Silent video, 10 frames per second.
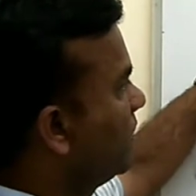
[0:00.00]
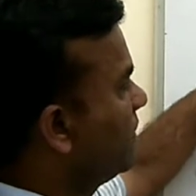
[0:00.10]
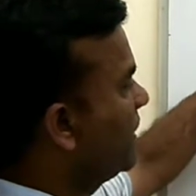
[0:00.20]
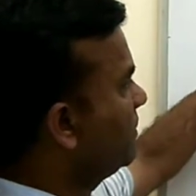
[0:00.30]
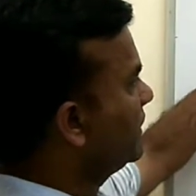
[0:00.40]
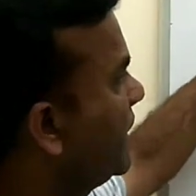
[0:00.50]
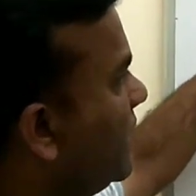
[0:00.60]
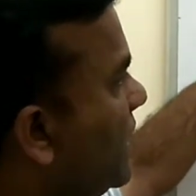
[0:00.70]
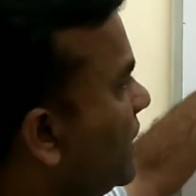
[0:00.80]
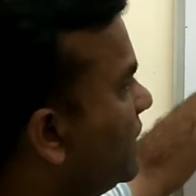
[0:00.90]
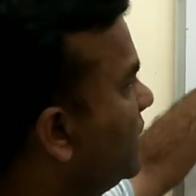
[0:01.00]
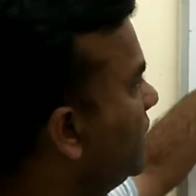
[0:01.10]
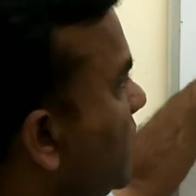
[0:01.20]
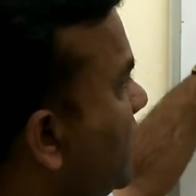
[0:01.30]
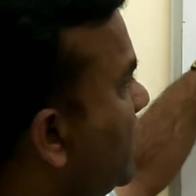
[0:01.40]
Maybe they
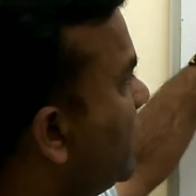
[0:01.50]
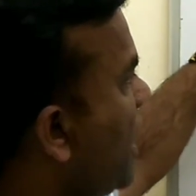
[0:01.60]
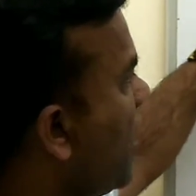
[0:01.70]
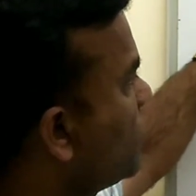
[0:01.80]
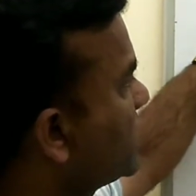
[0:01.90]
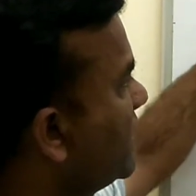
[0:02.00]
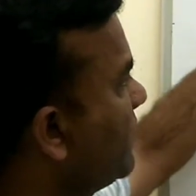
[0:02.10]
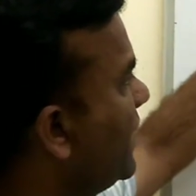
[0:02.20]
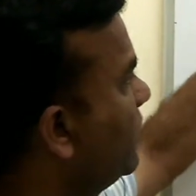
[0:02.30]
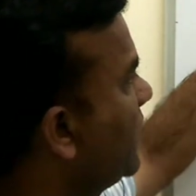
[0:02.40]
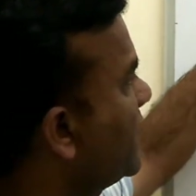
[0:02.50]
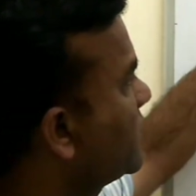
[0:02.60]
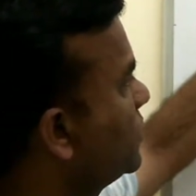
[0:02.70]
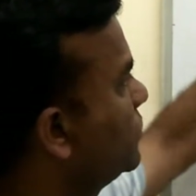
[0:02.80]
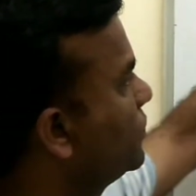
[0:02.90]
are outside value
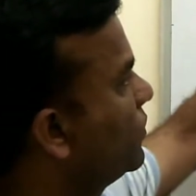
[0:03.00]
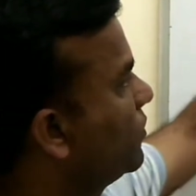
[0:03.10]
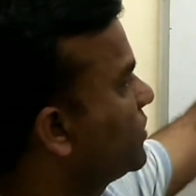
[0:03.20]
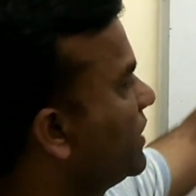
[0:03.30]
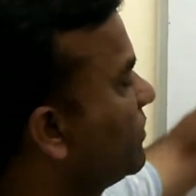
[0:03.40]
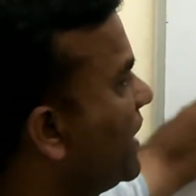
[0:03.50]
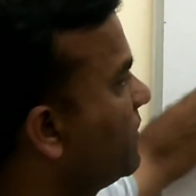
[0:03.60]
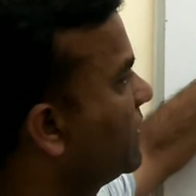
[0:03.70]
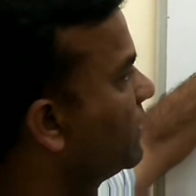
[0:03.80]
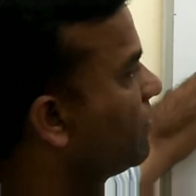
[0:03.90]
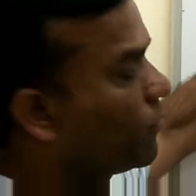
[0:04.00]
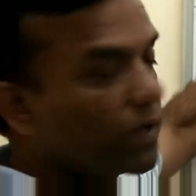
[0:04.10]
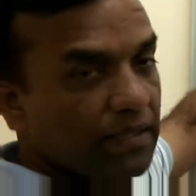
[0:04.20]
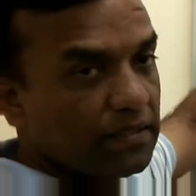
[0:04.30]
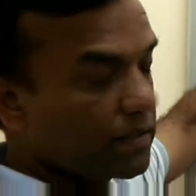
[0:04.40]
like 2, 4 and 5, here we put
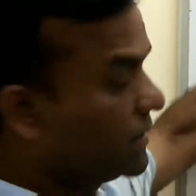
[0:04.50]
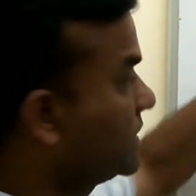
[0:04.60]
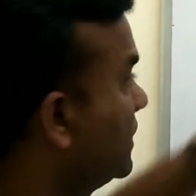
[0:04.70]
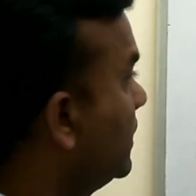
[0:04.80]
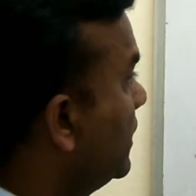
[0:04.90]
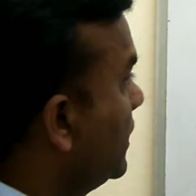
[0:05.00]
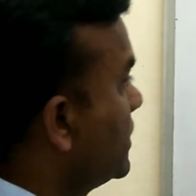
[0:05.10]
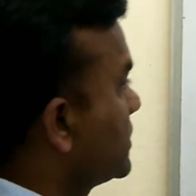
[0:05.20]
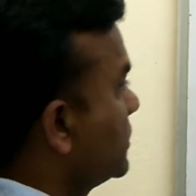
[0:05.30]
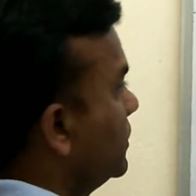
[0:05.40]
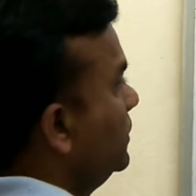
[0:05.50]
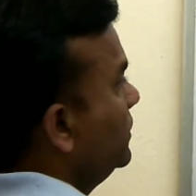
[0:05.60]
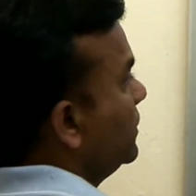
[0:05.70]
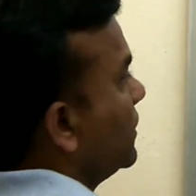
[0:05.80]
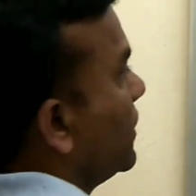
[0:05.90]
as it is.
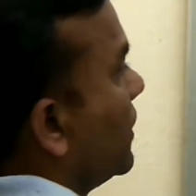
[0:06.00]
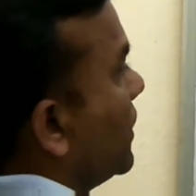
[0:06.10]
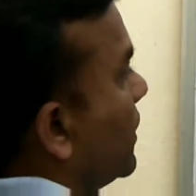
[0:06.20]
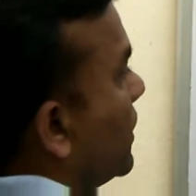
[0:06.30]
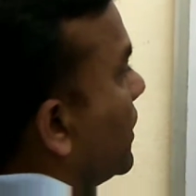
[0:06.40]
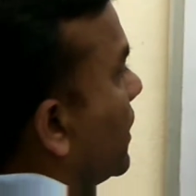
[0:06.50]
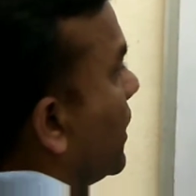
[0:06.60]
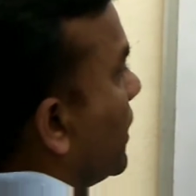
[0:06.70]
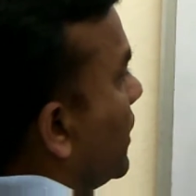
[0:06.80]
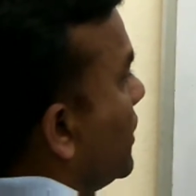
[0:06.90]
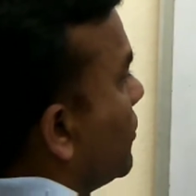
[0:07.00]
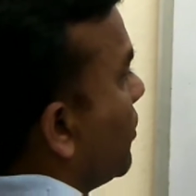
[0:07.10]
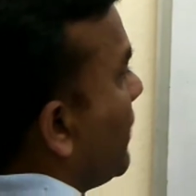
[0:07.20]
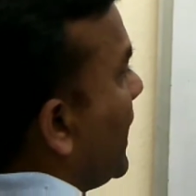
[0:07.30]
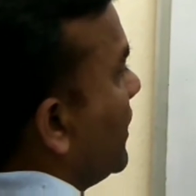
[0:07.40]
So
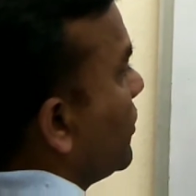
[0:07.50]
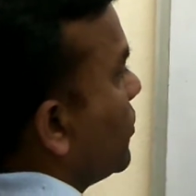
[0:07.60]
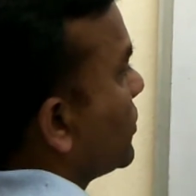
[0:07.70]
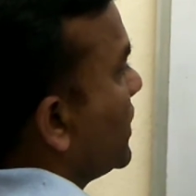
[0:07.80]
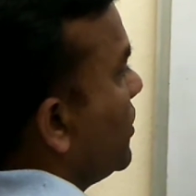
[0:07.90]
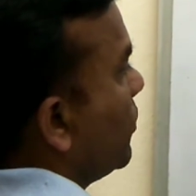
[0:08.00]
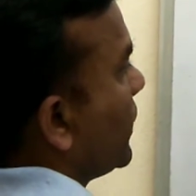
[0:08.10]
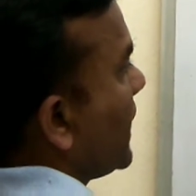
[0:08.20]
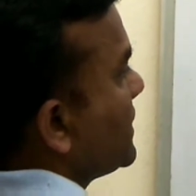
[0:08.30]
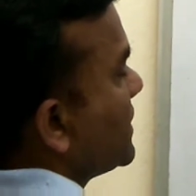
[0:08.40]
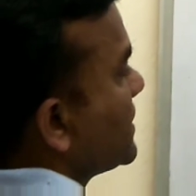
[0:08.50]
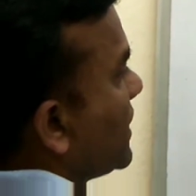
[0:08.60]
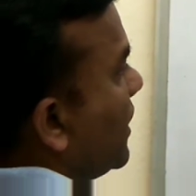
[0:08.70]
your value root 3 you put as it is.